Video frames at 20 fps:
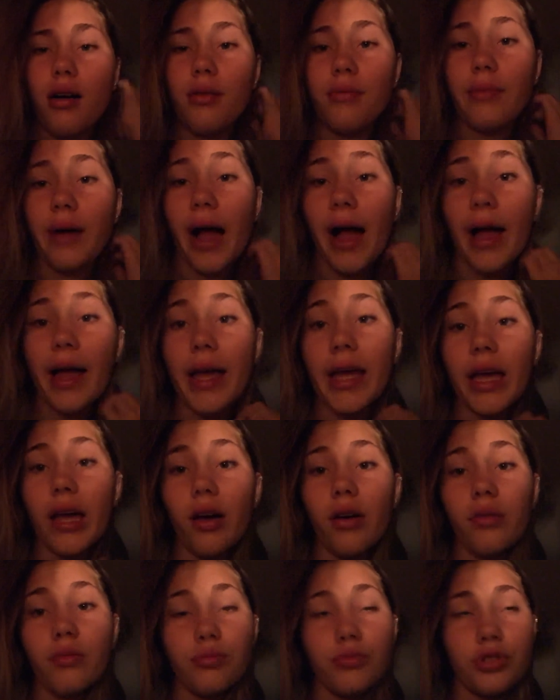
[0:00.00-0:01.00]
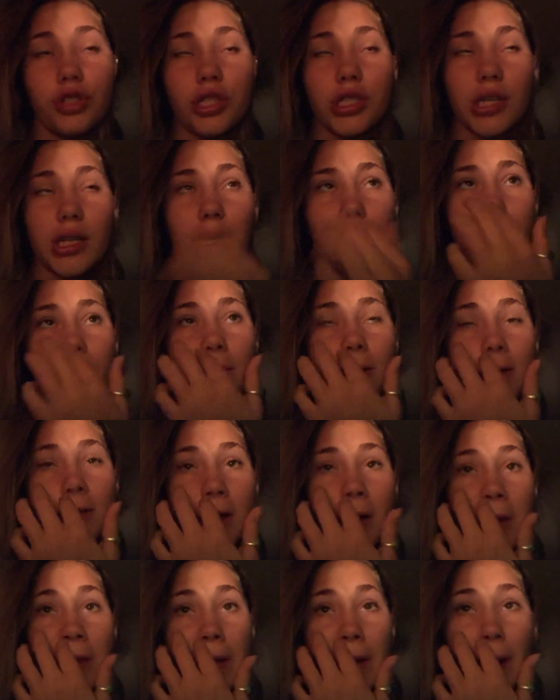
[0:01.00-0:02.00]
I just gonna put this
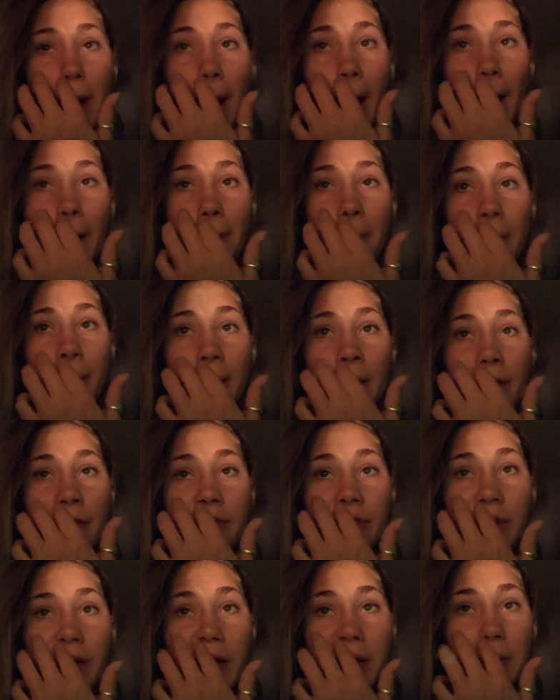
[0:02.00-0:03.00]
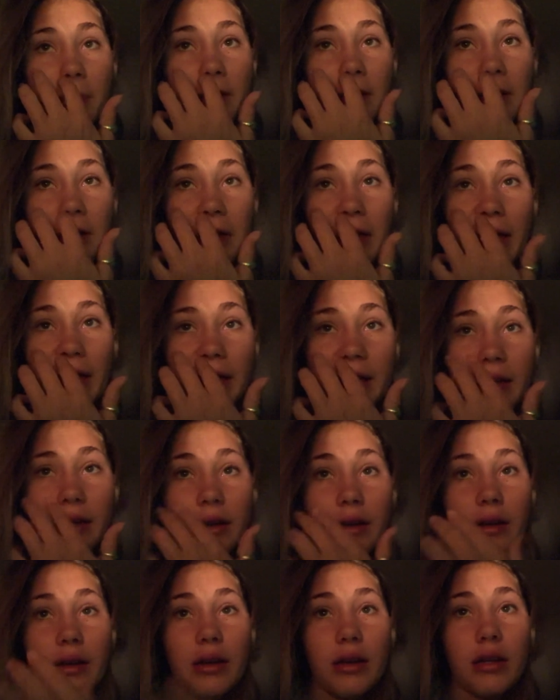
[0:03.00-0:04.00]
out there. I wouldn't have to wake up until like
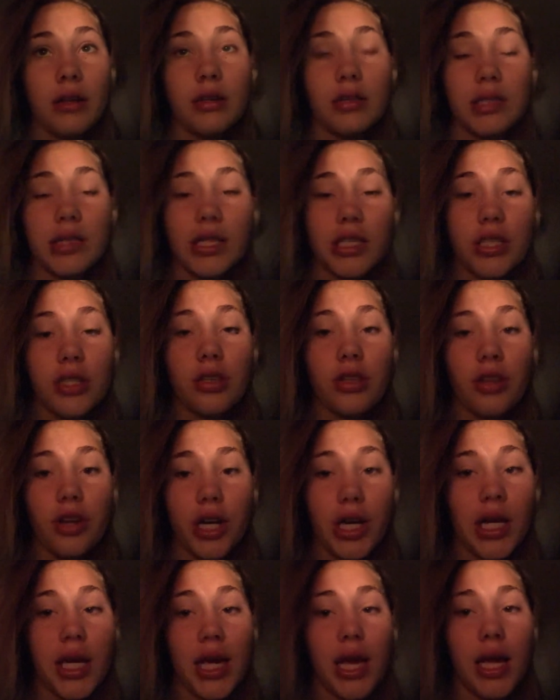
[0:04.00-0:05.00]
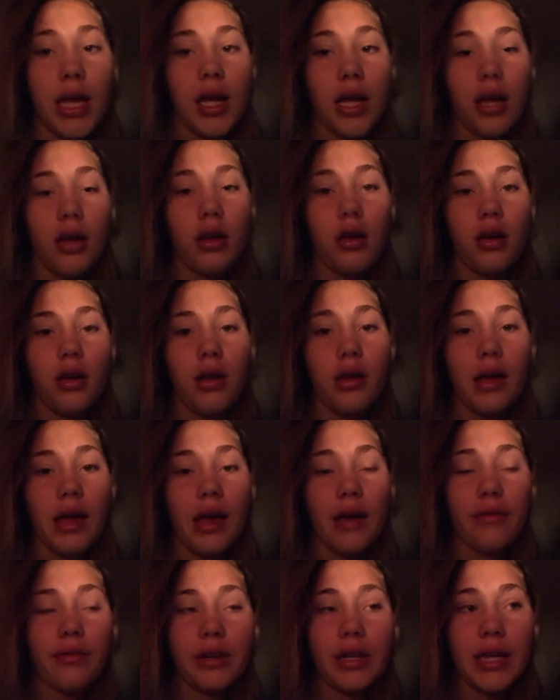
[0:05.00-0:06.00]
6:30
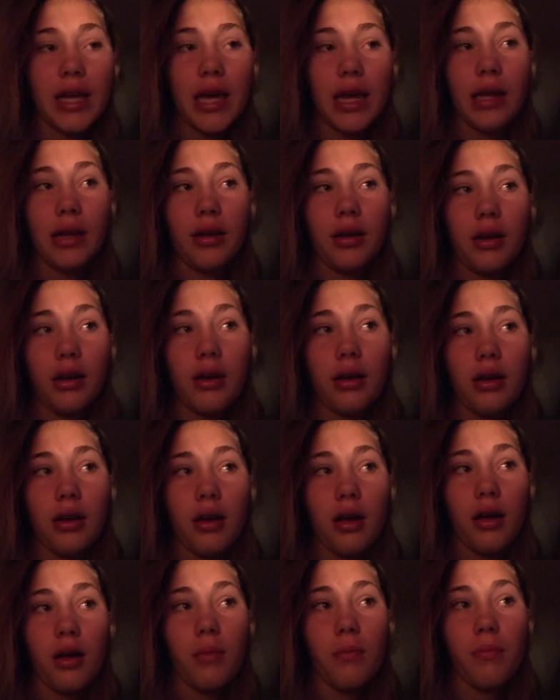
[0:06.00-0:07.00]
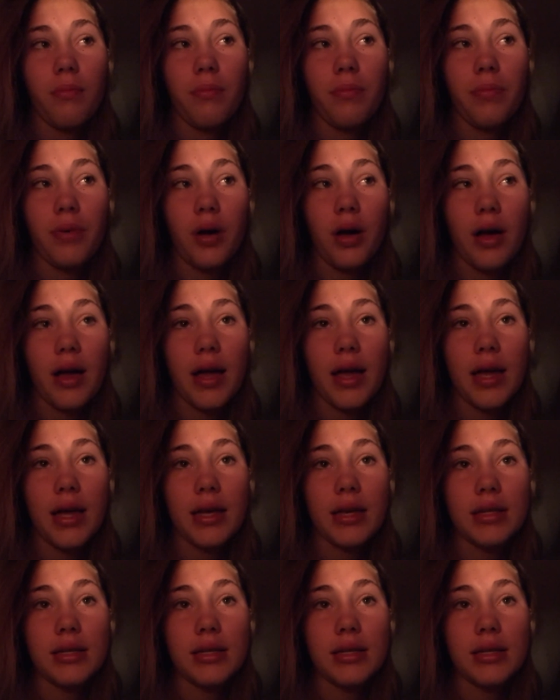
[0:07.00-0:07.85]
every day, but